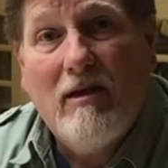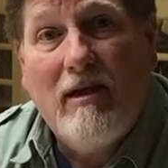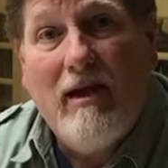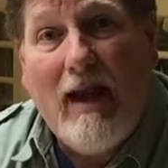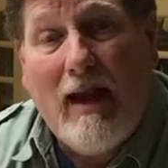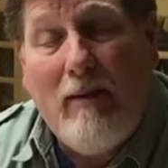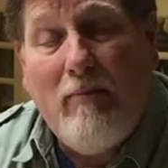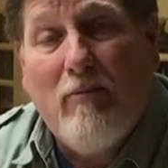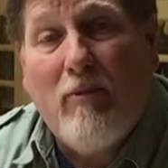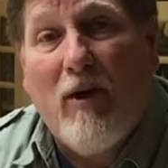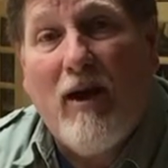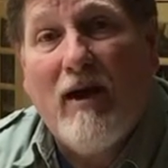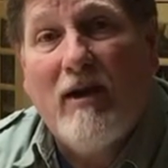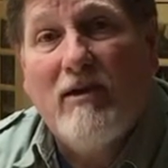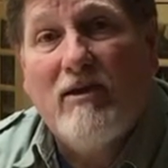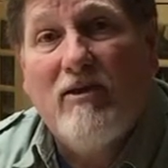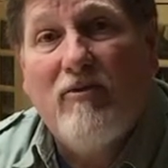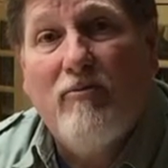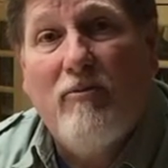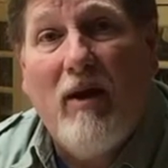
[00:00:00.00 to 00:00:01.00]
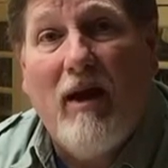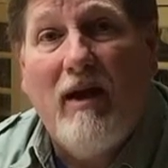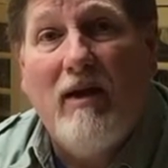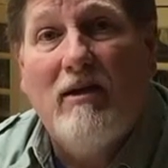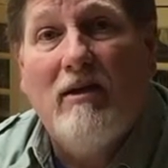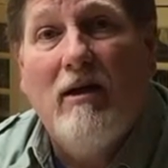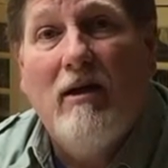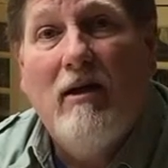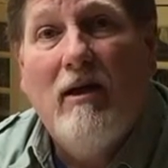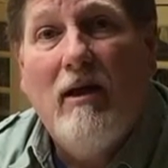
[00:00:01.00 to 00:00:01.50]
name brands of
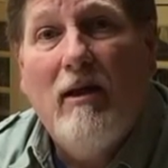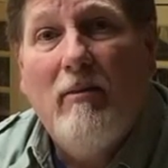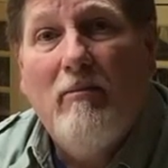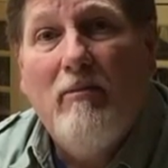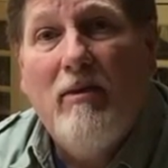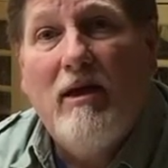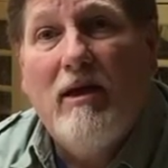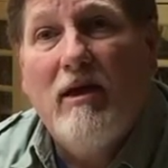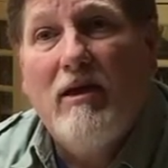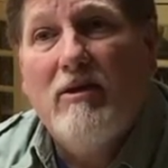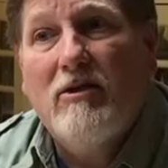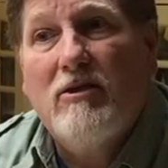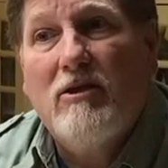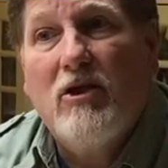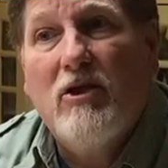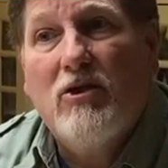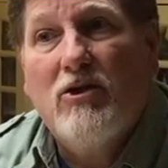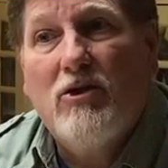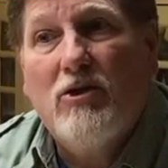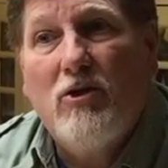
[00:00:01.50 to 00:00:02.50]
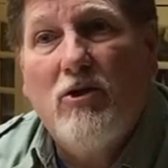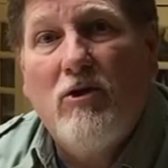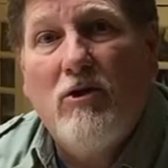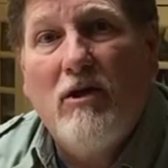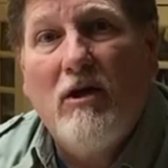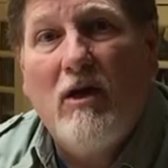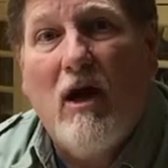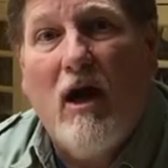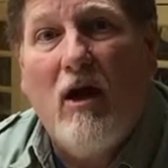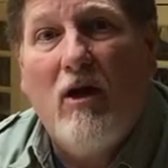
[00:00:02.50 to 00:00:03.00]
paint because
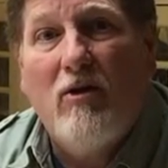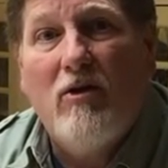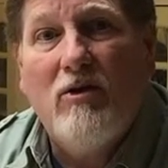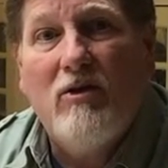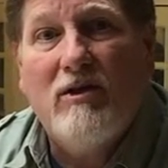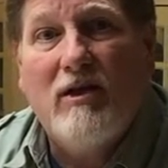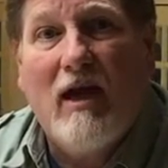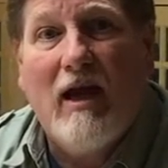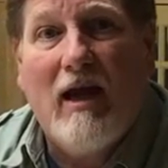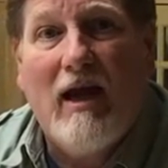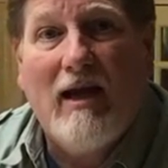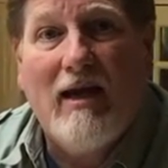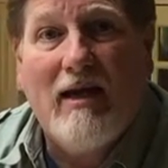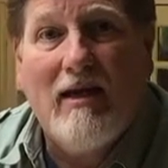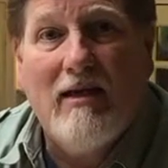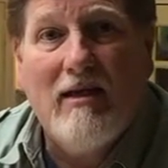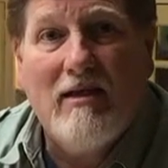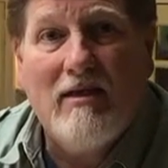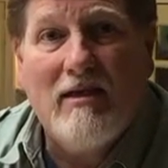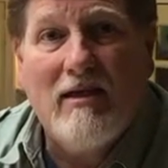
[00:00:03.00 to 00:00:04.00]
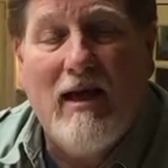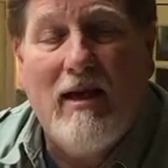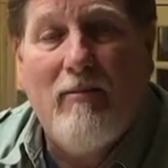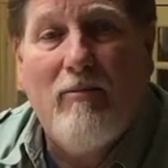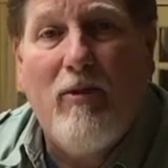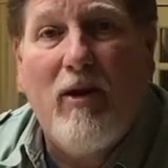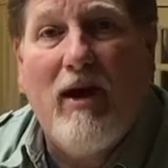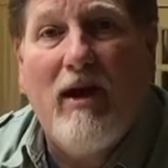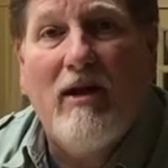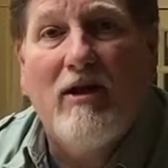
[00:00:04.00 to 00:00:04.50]
certain colors I like in this
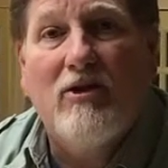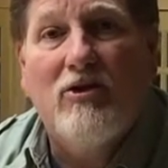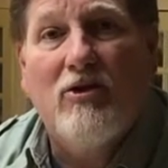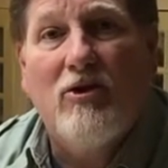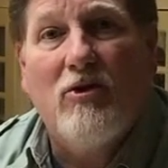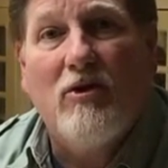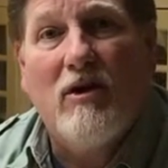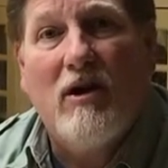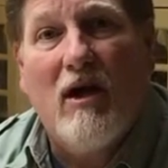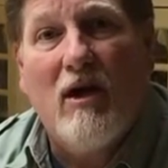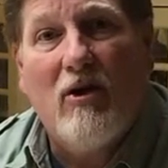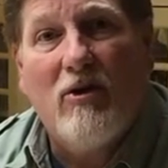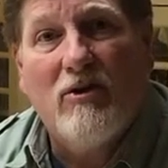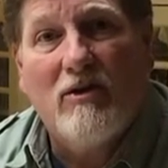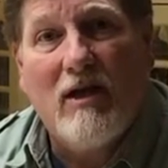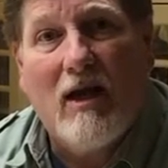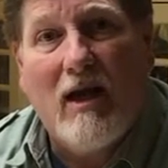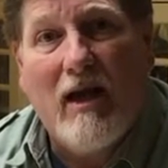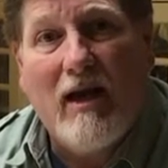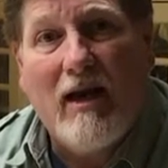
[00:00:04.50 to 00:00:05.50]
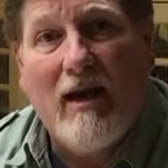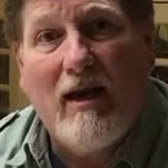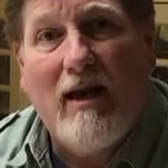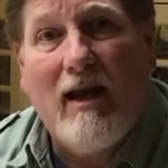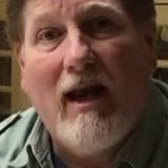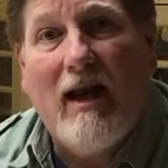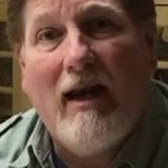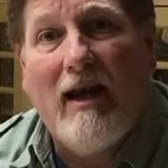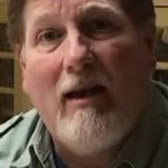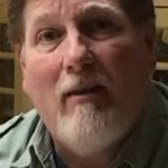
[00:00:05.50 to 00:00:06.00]
name brand and certain colors I like in
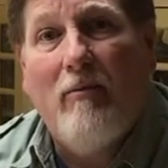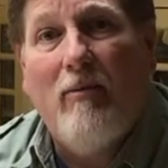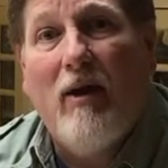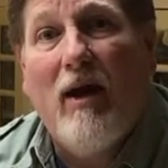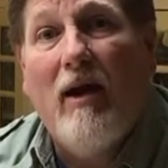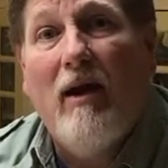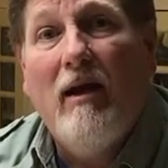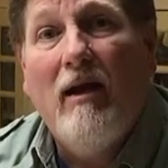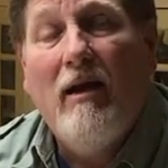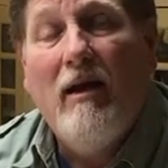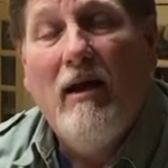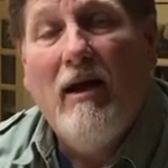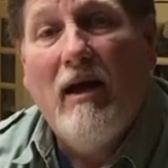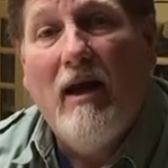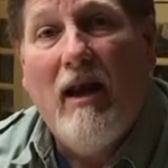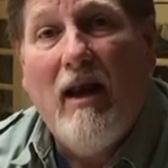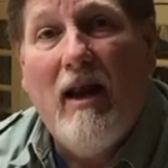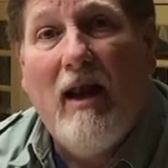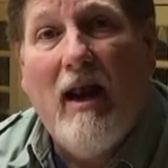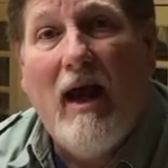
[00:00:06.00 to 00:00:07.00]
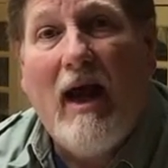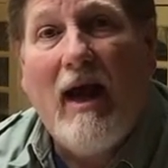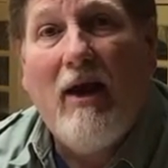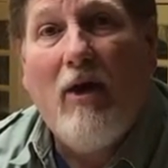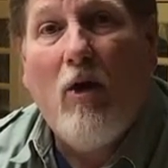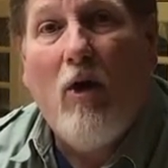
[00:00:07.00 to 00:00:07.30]
that name brand. Not